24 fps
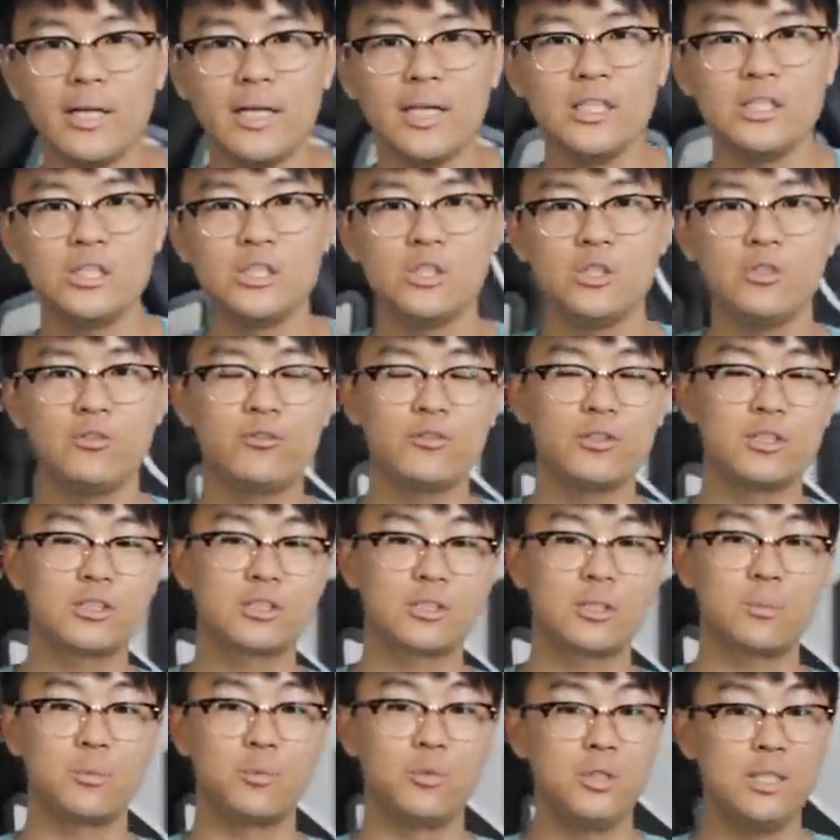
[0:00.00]
issue for
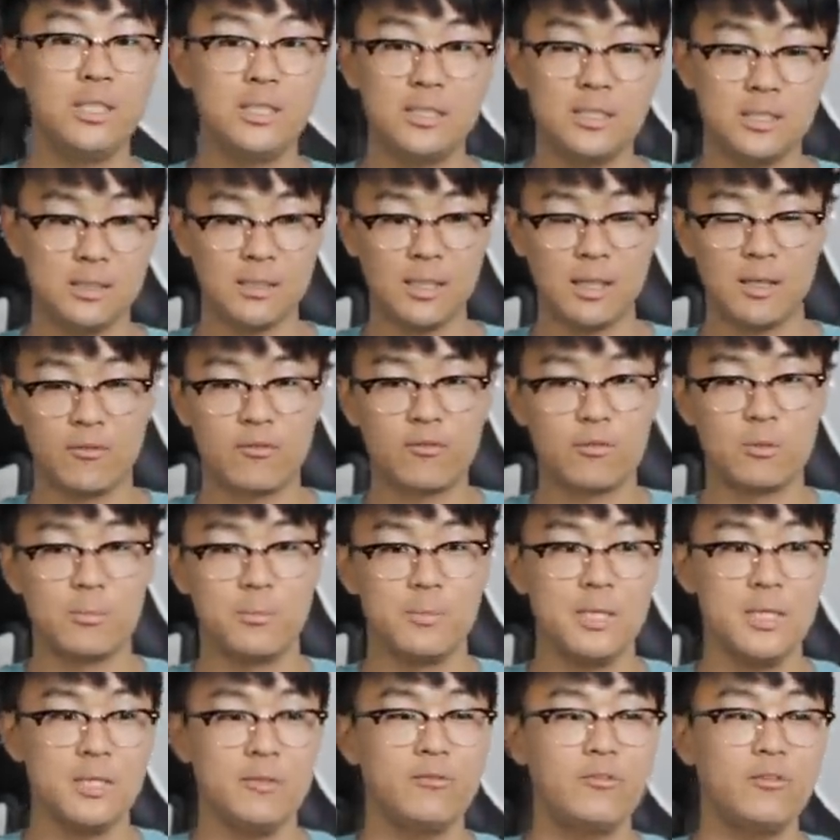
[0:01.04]
some reason, like for
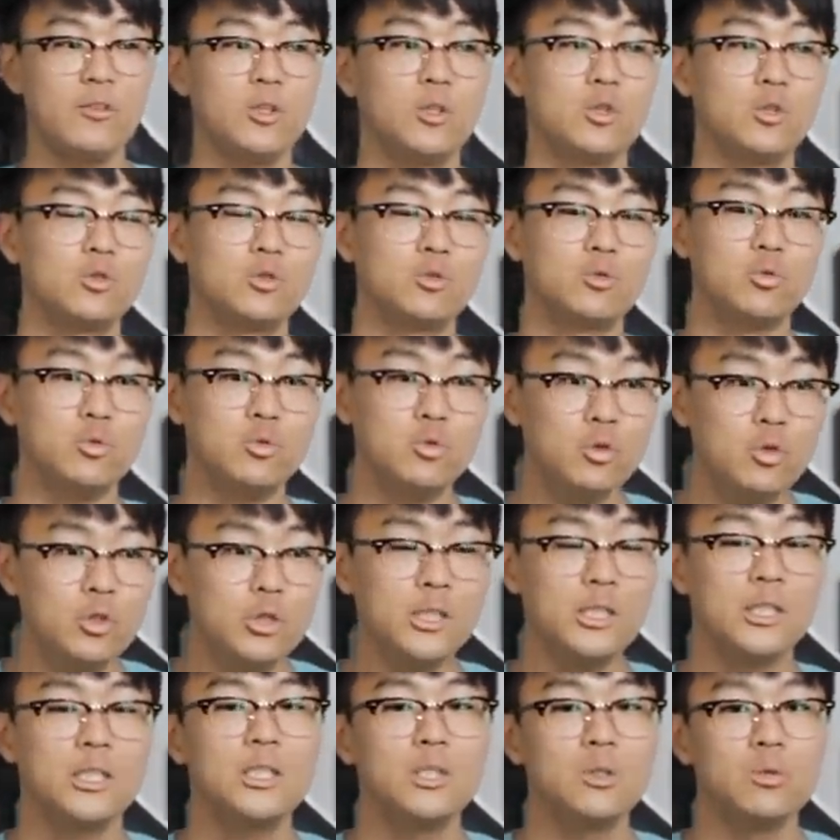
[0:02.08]
me, feels
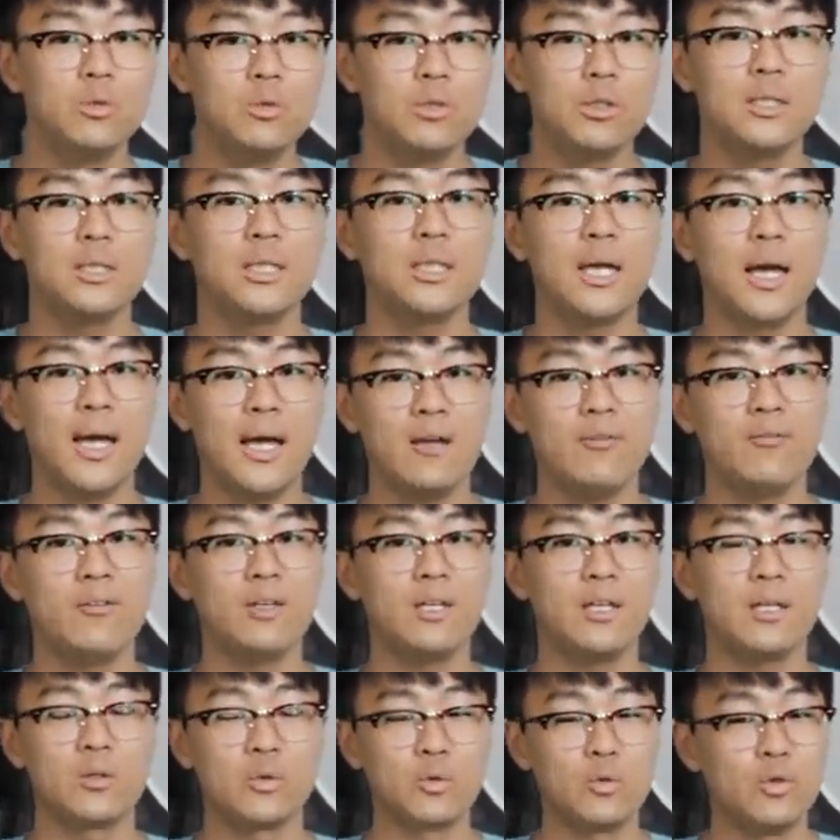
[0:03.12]
really, really
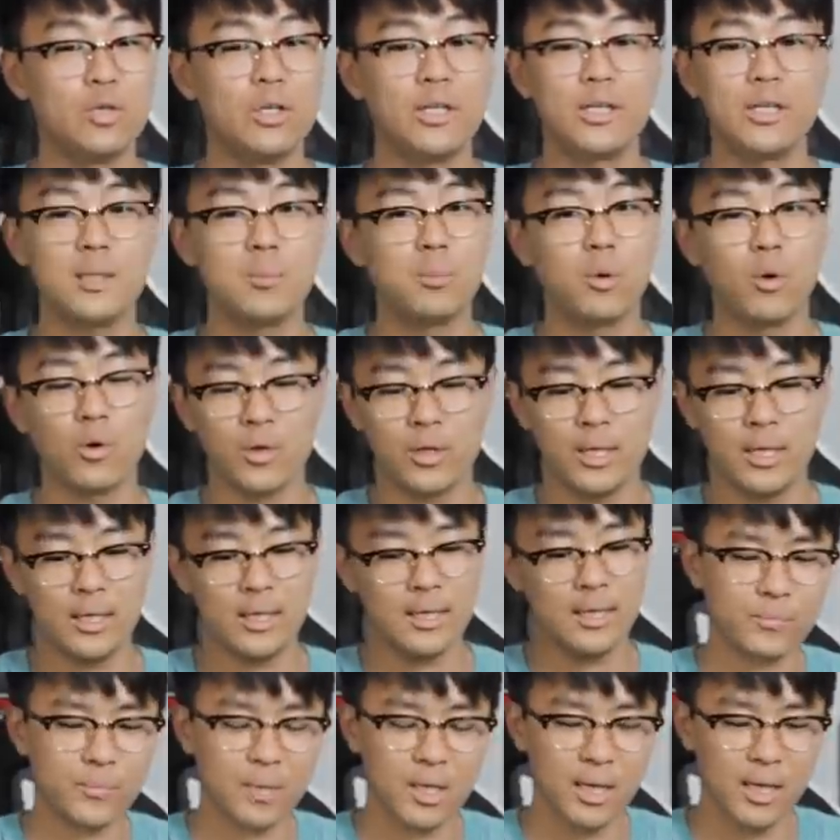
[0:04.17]
heavy and really
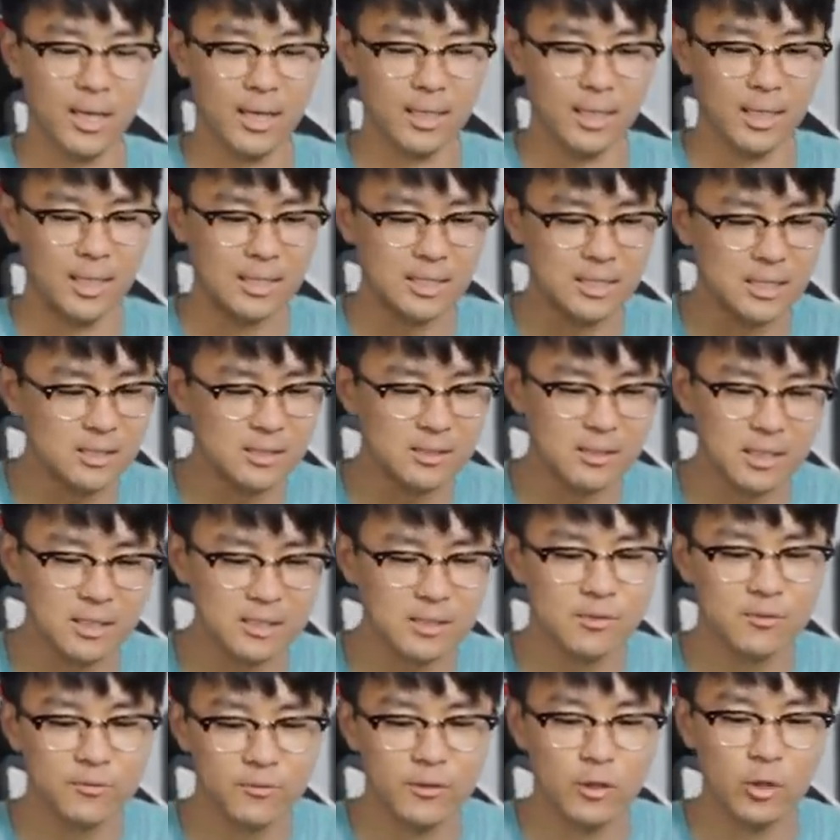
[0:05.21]
bulky. And it just
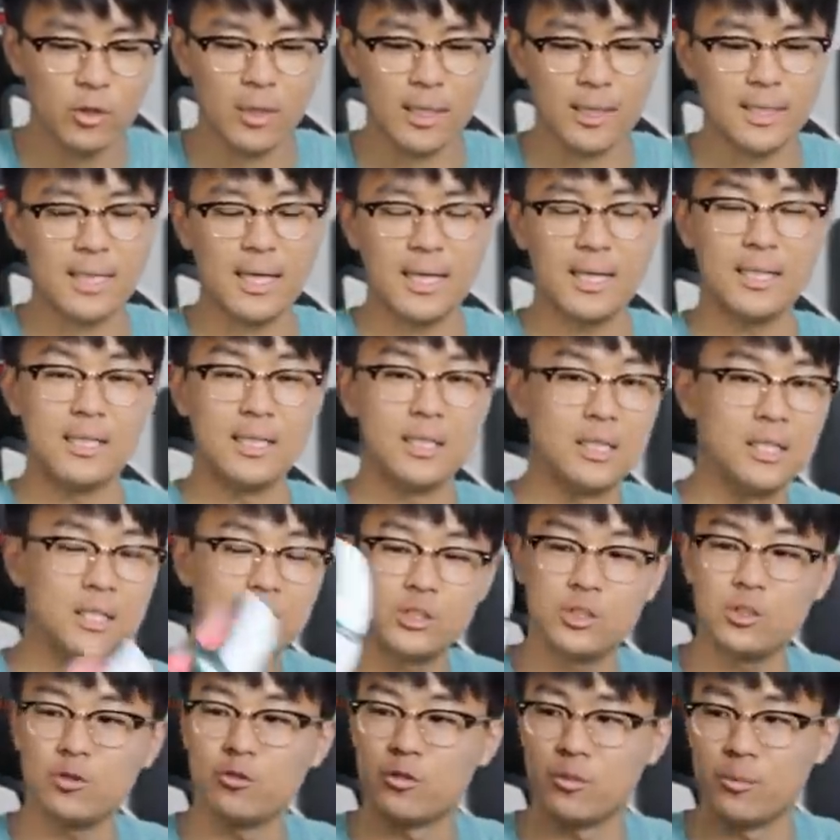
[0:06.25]
doesn't feel like that in this
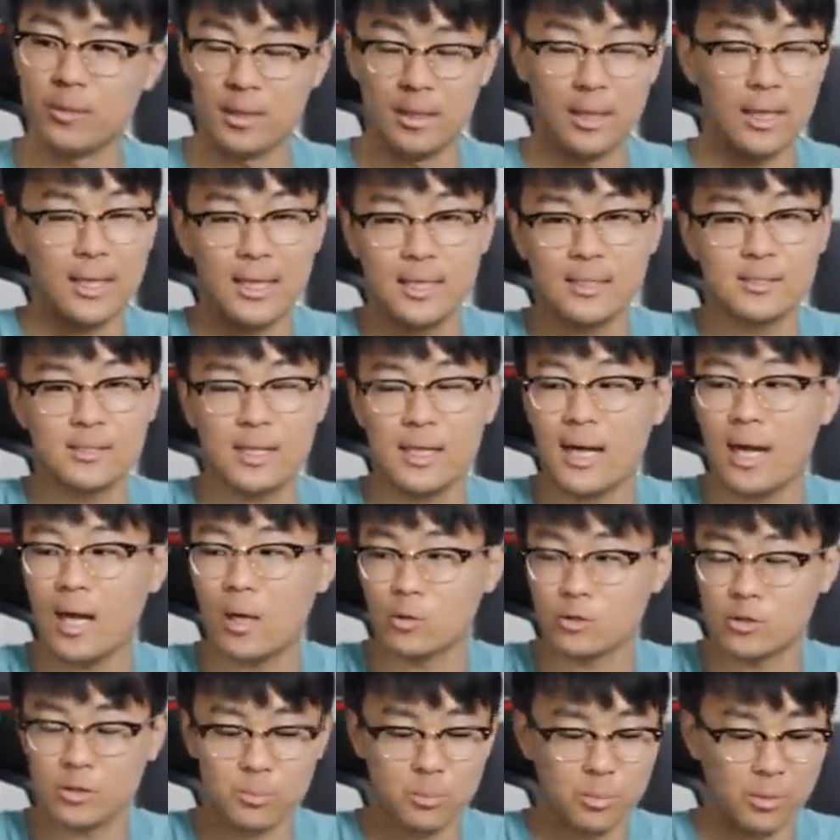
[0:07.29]
shoe for me. Like I said, I
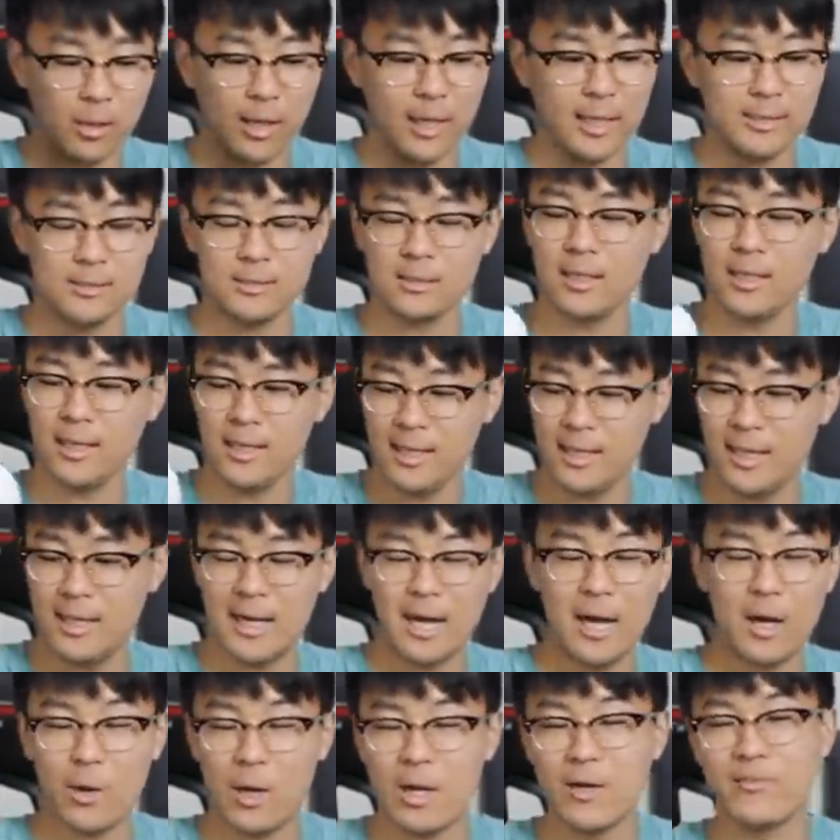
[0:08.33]
was surprised at
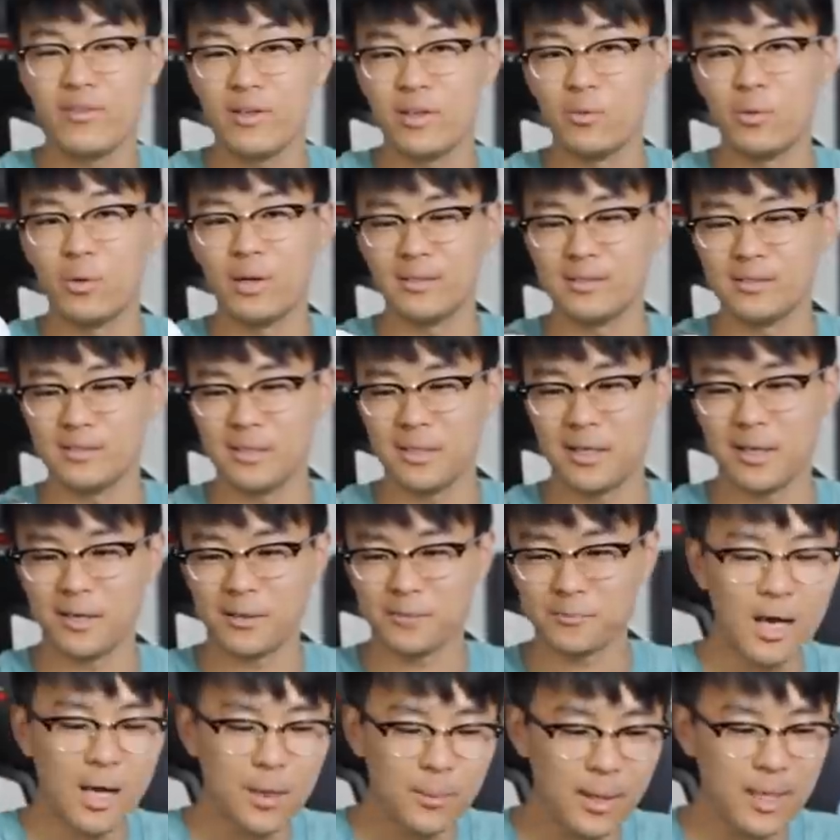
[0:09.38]
how heavy it was, you
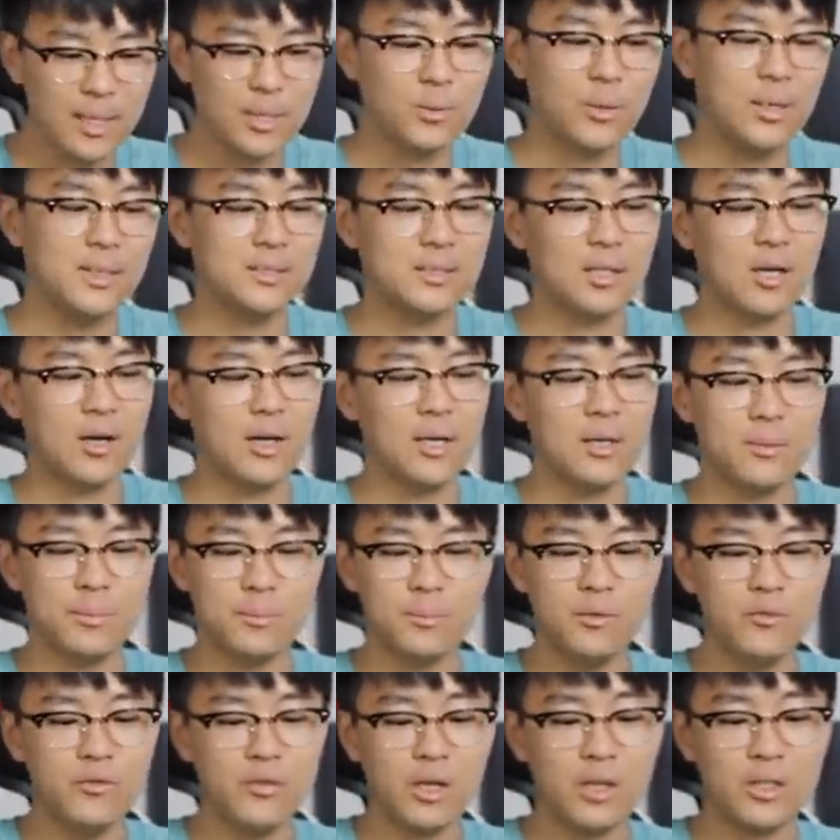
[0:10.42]
know? But anyways, alright,
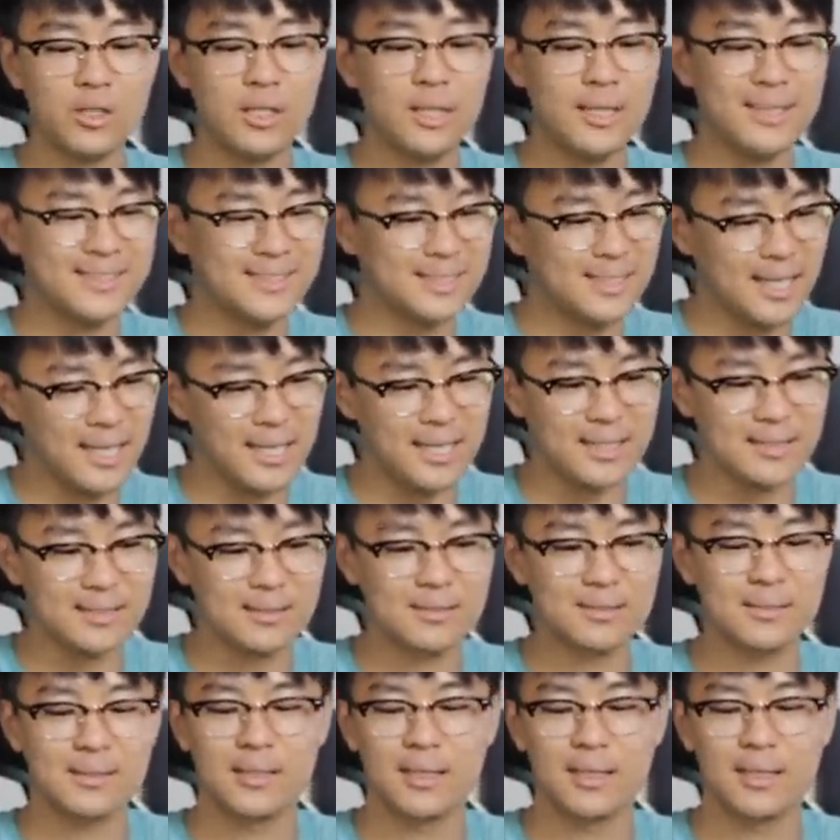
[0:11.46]
moving on to the aesthetics.